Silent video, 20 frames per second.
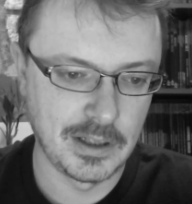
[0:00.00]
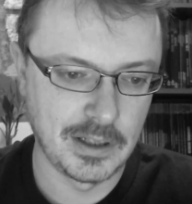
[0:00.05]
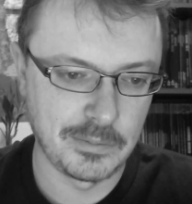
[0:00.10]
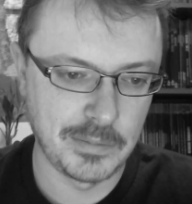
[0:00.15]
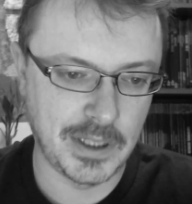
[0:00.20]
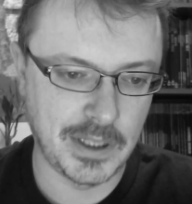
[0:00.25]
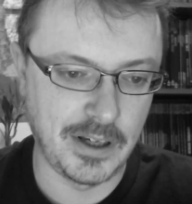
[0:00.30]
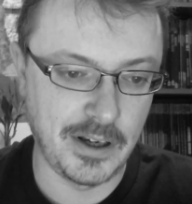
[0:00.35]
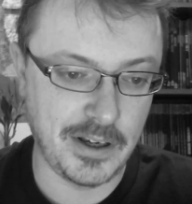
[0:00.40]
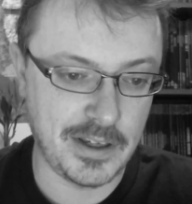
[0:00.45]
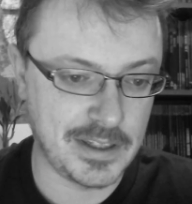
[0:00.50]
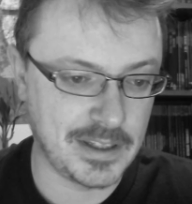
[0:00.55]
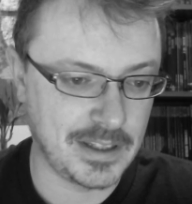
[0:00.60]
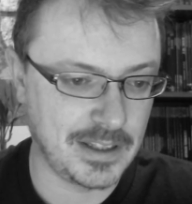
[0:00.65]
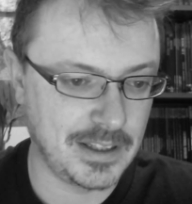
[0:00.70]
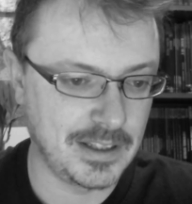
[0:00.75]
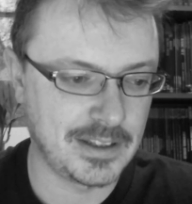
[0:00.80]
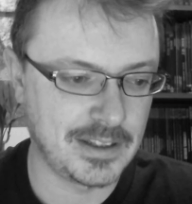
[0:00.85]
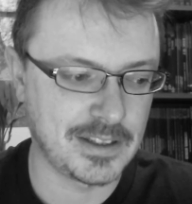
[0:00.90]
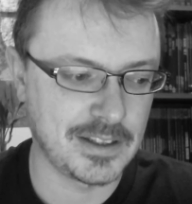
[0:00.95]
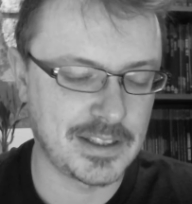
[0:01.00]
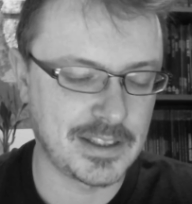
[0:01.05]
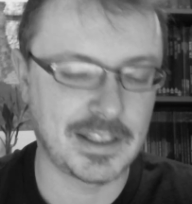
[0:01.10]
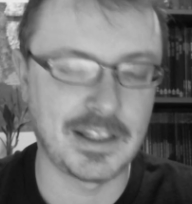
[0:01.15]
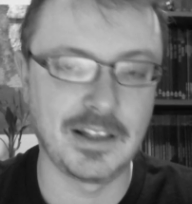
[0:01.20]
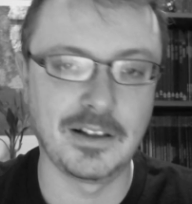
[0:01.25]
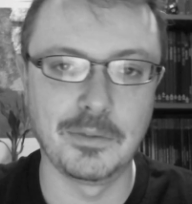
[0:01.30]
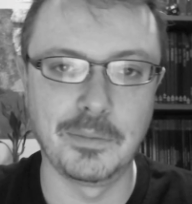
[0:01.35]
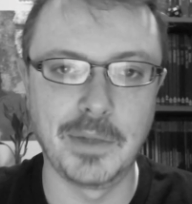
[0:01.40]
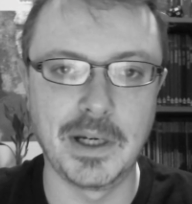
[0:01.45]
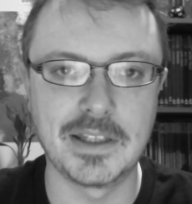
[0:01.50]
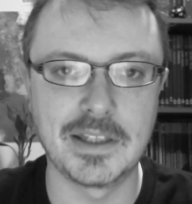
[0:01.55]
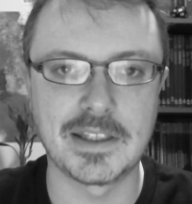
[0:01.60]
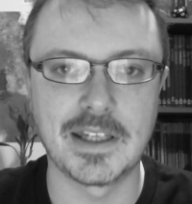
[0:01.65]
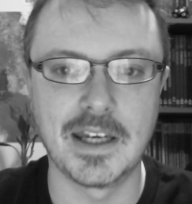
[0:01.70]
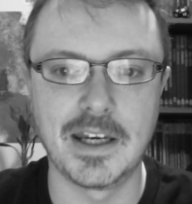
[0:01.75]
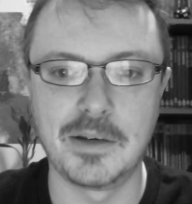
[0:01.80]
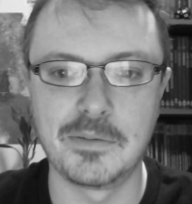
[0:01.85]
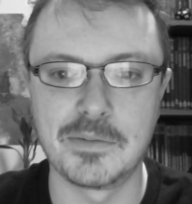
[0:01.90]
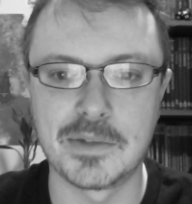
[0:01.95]
because it's a skill-based
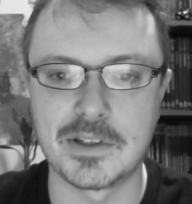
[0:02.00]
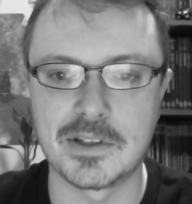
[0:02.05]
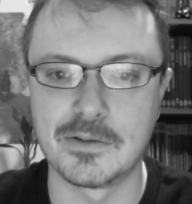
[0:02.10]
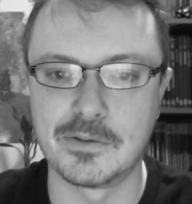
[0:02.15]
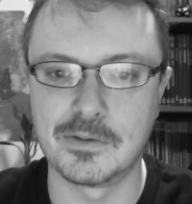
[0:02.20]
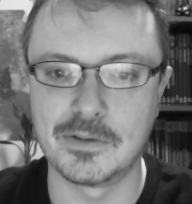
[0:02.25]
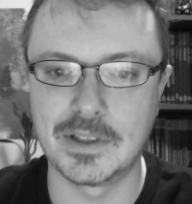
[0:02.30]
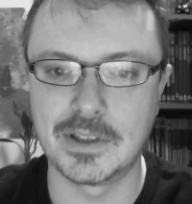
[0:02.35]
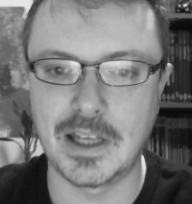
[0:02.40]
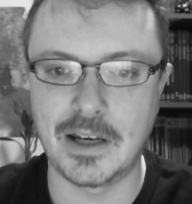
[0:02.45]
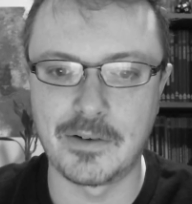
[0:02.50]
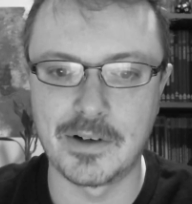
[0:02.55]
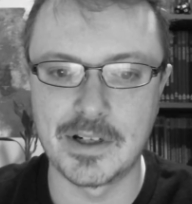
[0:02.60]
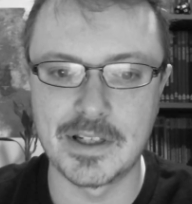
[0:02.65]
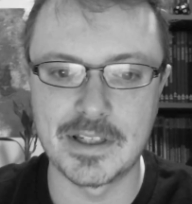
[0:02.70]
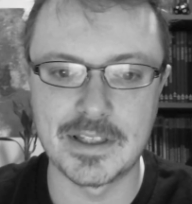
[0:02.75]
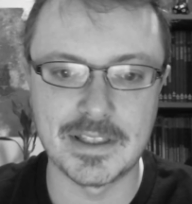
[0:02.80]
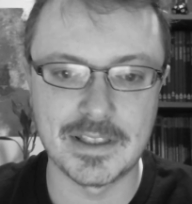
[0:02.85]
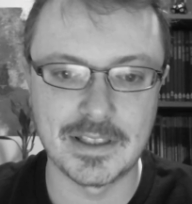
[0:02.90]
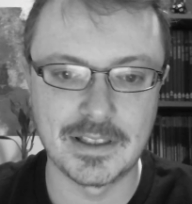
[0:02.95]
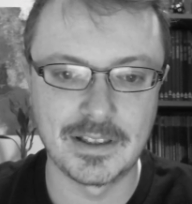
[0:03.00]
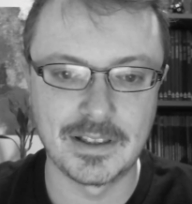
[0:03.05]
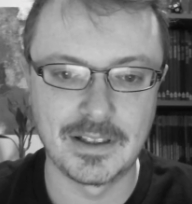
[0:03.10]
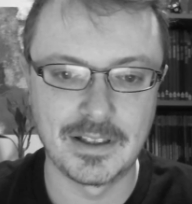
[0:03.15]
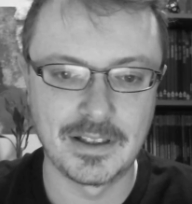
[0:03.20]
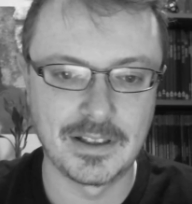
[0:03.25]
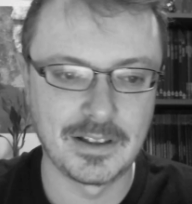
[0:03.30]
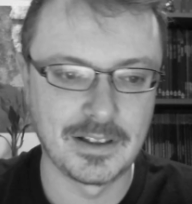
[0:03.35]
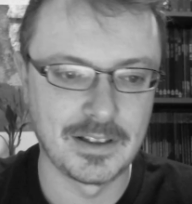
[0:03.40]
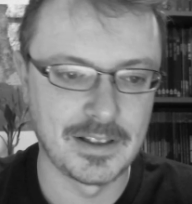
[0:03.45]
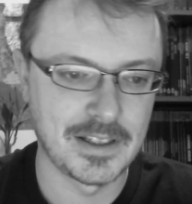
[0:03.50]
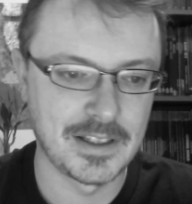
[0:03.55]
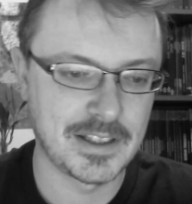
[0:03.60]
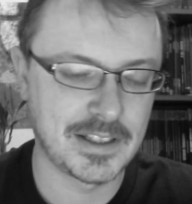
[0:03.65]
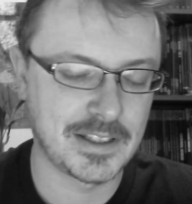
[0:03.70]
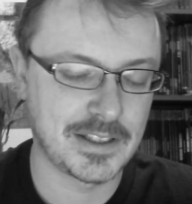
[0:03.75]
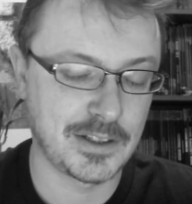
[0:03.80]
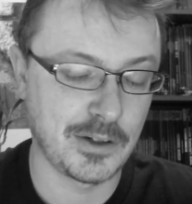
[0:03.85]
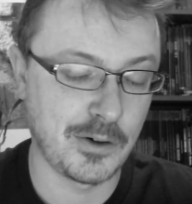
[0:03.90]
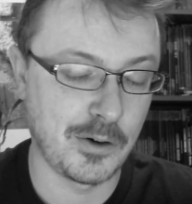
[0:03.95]
game, so there is
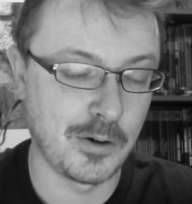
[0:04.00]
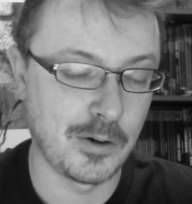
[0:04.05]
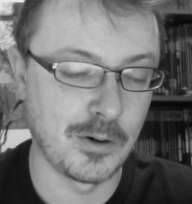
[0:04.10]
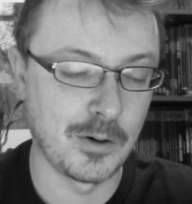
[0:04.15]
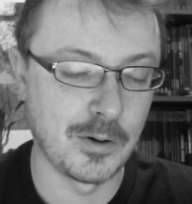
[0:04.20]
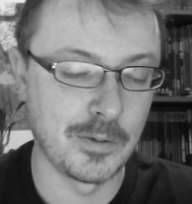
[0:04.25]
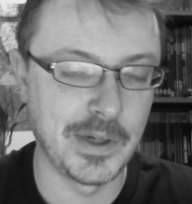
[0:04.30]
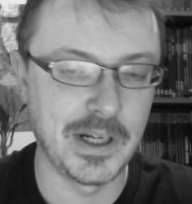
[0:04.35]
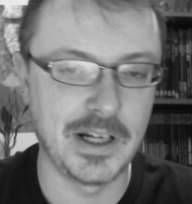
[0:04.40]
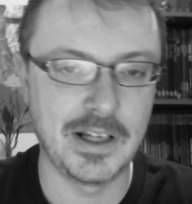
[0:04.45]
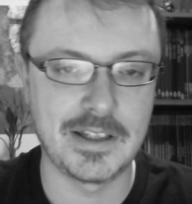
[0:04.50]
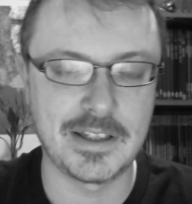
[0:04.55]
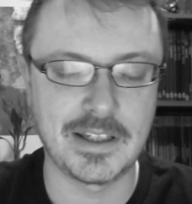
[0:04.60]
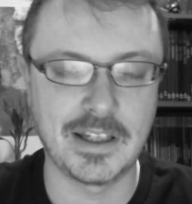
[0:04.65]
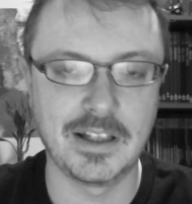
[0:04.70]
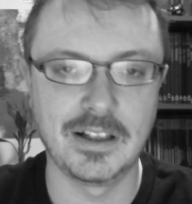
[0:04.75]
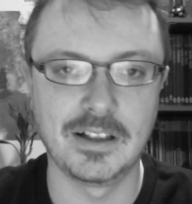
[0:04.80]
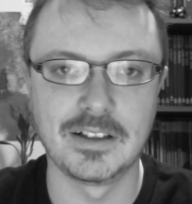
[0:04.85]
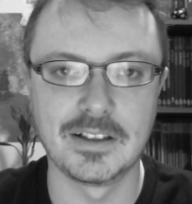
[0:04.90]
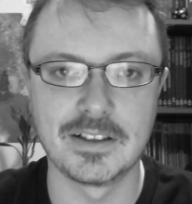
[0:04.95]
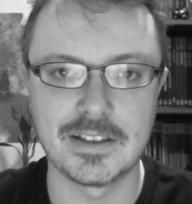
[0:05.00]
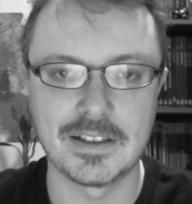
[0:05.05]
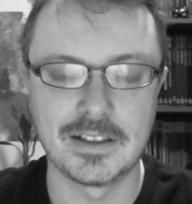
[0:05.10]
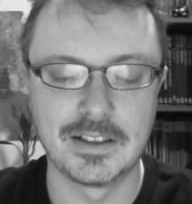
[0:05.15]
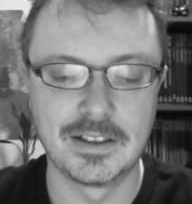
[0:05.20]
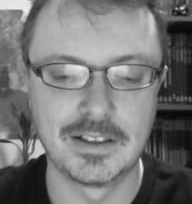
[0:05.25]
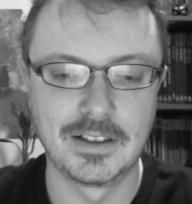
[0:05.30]
so many skills